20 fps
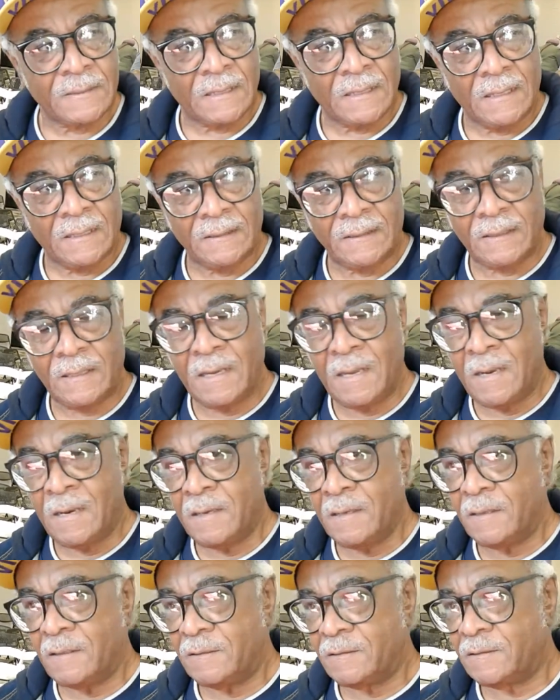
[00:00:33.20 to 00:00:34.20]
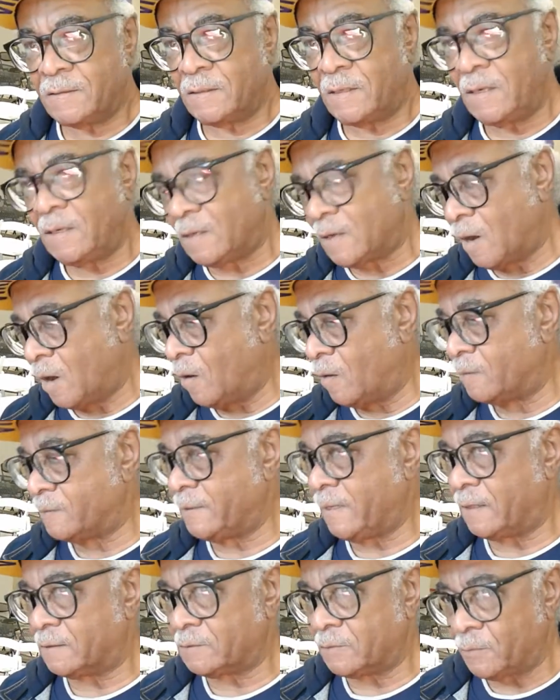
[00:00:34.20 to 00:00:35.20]
And then he, he called
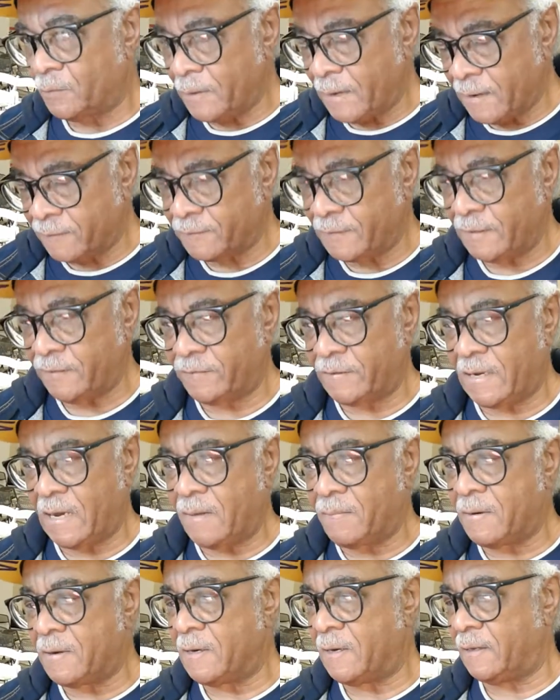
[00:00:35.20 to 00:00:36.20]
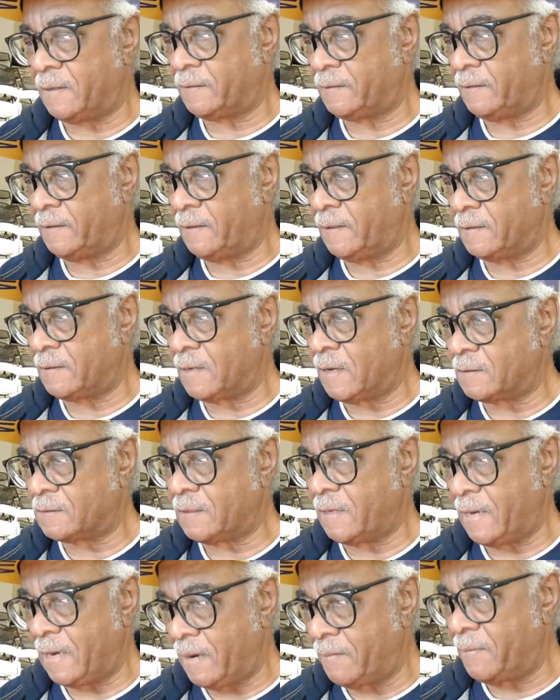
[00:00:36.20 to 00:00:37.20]
Dr. Ralph David Abernathy, and
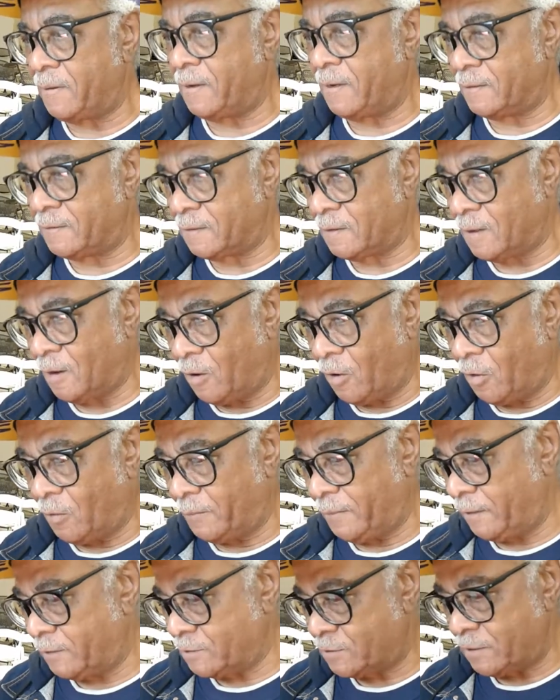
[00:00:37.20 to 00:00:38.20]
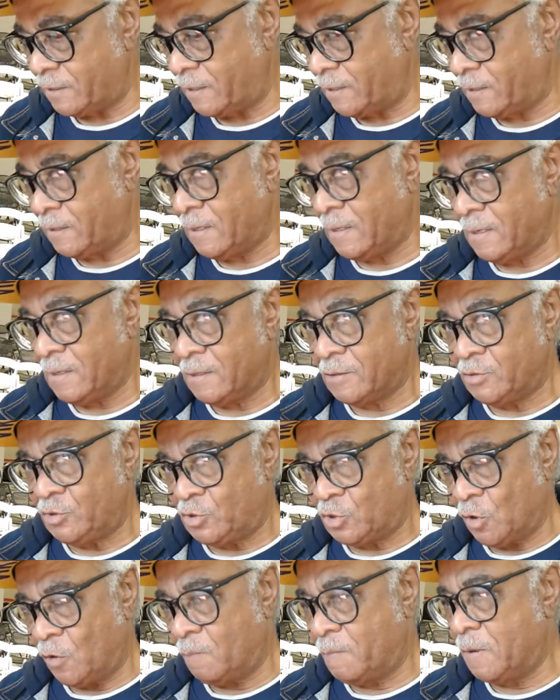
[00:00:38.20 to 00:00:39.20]
Dr. Abernathy called me and
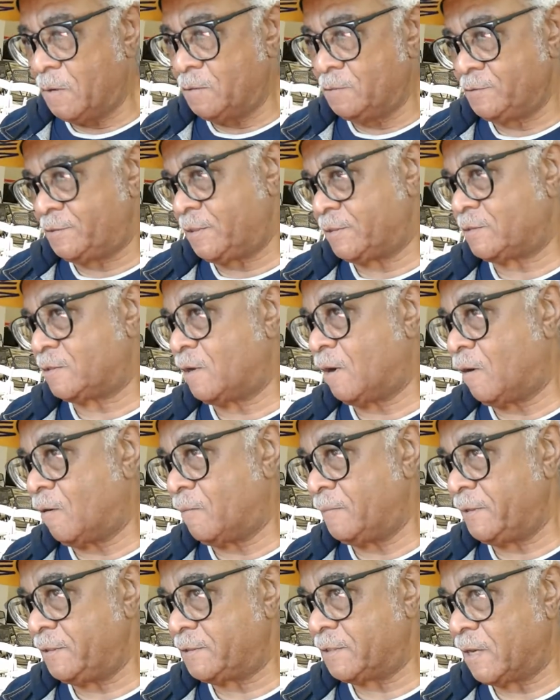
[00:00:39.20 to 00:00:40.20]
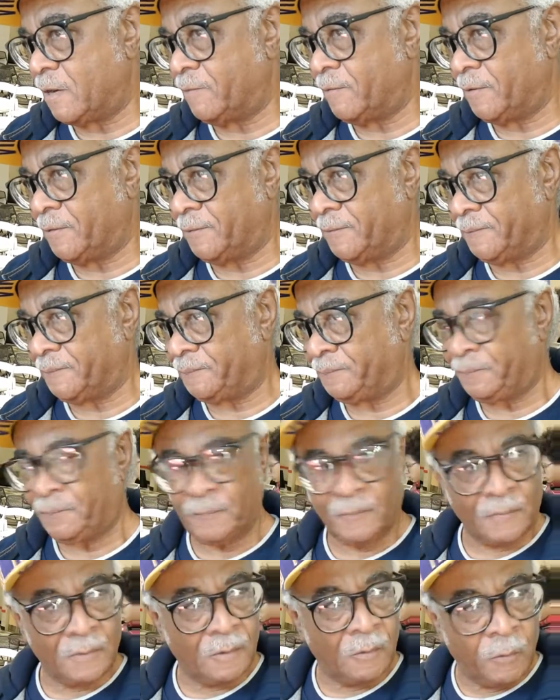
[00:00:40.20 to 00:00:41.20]
said, Joe Boone just called me,
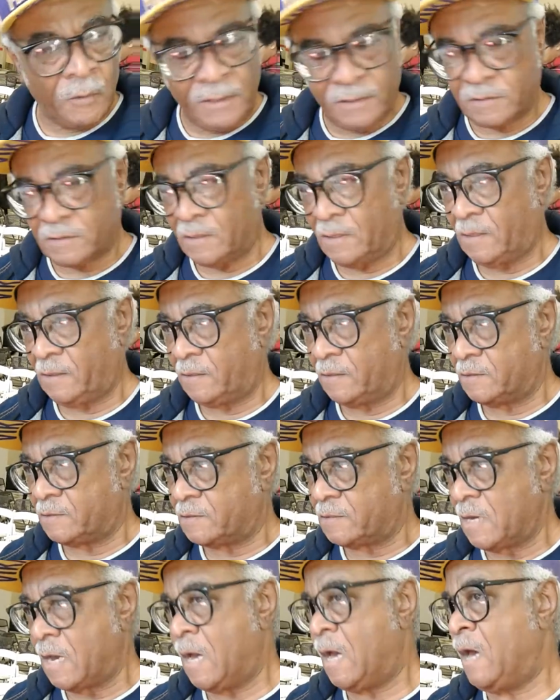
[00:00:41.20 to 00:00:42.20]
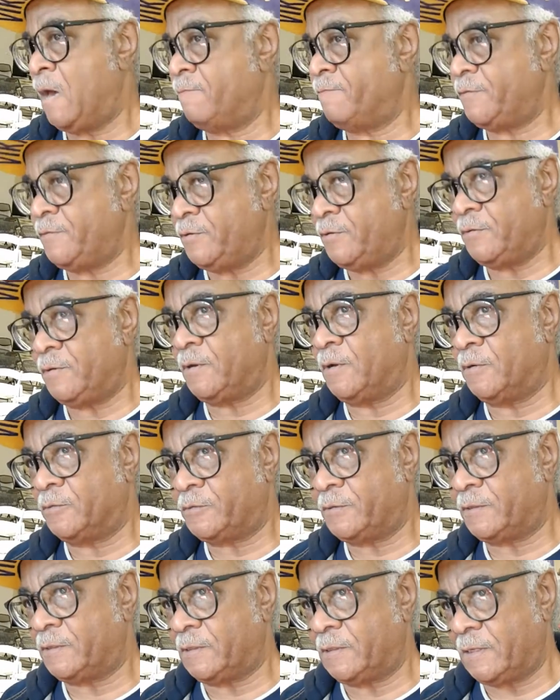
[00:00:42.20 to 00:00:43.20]
Tyrone. We think it's time for you to go
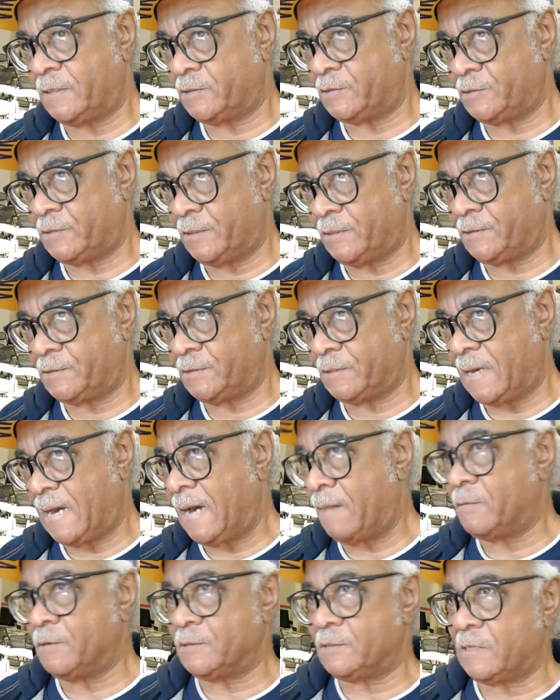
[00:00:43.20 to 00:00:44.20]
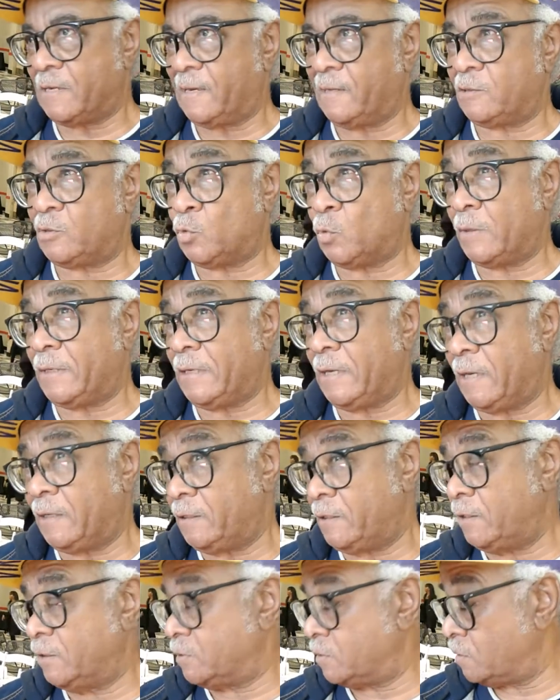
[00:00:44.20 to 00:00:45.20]
to the legislature. I was like
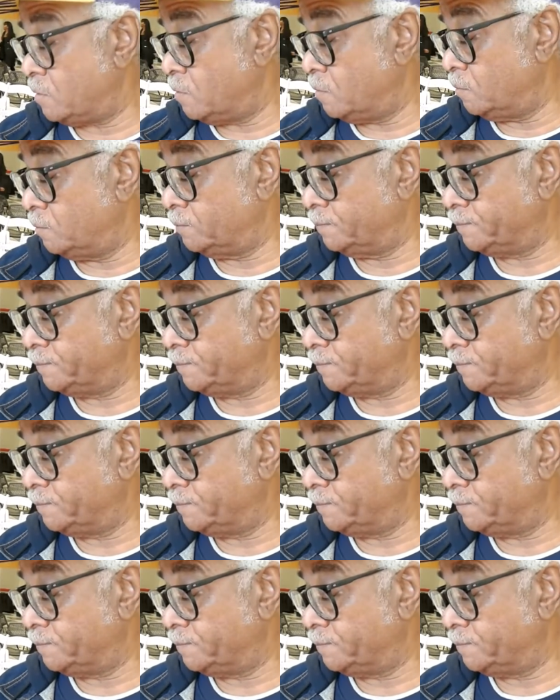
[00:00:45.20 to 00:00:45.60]
28 years old.